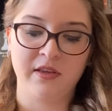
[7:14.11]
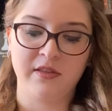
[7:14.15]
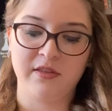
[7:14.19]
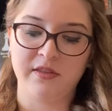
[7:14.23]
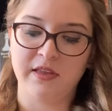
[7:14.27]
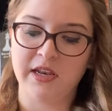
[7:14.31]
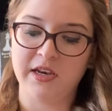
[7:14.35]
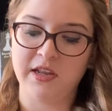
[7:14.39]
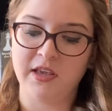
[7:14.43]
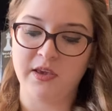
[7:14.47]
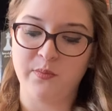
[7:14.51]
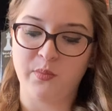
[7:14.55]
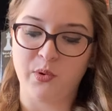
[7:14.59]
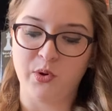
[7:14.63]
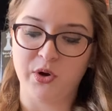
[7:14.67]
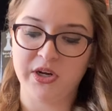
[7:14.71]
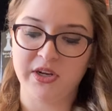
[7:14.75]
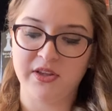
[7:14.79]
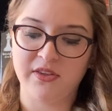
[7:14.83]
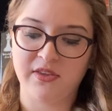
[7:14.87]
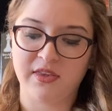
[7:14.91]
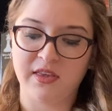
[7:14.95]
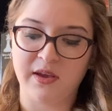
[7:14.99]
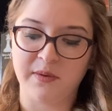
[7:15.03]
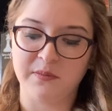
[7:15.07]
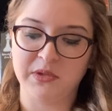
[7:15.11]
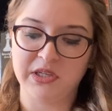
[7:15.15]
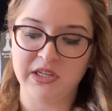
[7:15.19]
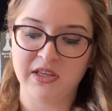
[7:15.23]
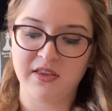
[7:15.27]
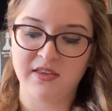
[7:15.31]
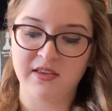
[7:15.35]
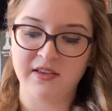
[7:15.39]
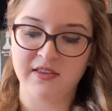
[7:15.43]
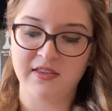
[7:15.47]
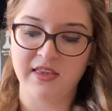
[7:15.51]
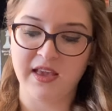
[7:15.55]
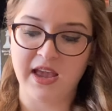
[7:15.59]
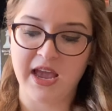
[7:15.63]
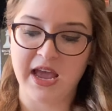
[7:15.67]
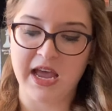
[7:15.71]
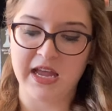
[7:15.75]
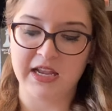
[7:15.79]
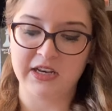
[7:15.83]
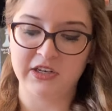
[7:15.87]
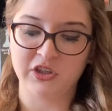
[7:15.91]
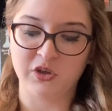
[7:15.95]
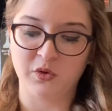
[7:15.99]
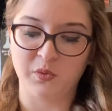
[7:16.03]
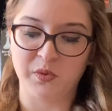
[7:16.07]
Then he pointed some distance
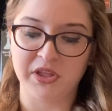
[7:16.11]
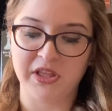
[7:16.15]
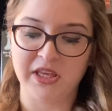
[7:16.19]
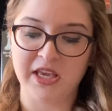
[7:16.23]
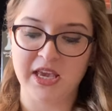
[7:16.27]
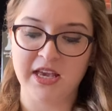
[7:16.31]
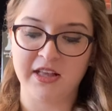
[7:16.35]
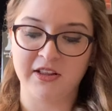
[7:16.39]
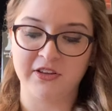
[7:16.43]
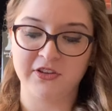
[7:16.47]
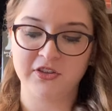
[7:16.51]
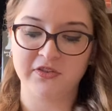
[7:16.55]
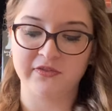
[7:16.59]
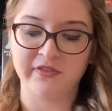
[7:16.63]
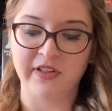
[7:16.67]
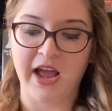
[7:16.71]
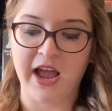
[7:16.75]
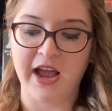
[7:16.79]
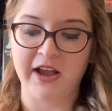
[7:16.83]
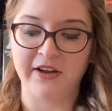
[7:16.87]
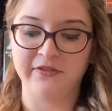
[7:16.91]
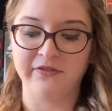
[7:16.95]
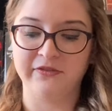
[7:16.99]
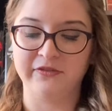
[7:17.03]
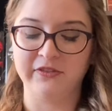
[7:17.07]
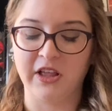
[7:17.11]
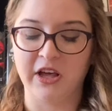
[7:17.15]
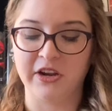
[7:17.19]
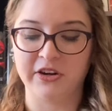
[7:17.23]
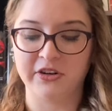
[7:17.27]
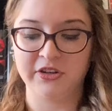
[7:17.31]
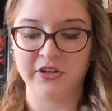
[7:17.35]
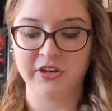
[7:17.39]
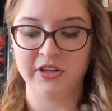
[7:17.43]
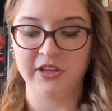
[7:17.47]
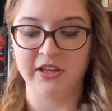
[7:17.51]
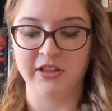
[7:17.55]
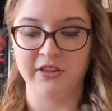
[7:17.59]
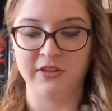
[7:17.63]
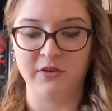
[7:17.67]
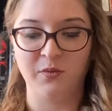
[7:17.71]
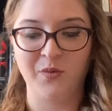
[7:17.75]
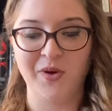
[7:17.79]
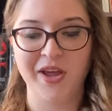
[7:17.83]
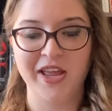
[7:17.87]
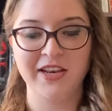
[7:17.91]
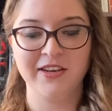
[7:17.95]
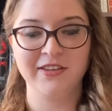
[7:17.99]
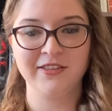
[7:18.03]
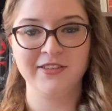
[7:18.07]
ahead to where the English flag fluttered in the
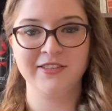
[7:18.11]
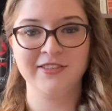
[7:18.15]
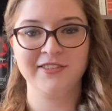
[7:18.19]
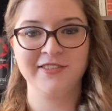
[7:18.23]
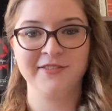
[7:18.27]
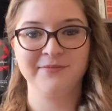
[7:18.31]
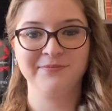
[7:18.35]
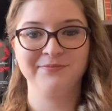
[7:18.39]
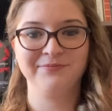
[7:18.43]
wind.